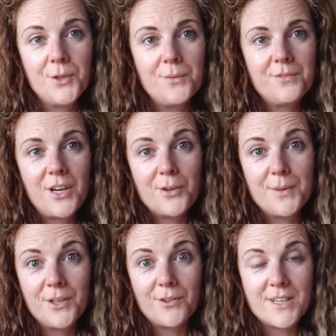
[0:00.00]
following
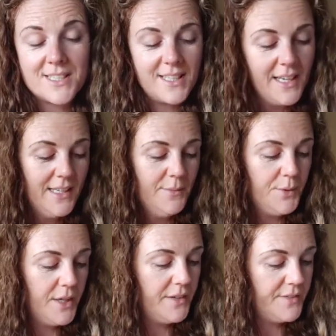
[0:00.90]
me already.
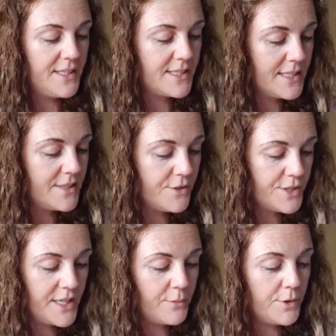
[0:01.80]
But if this is your
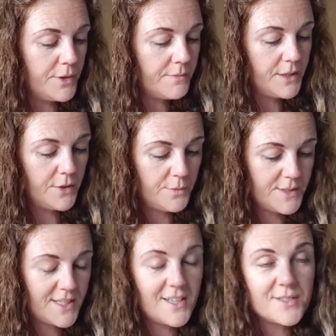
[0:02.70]
day 1,
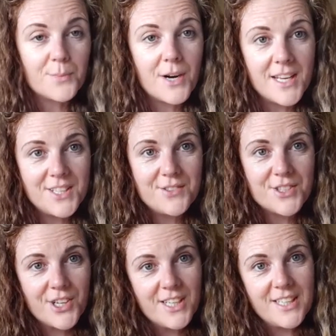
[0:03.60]
start a brand new
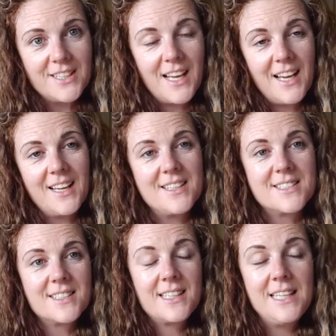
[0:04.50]
journal
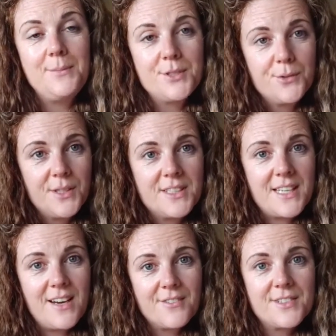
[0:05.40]
and keep doing it
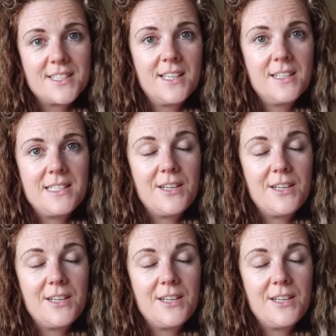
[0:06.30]
every single day.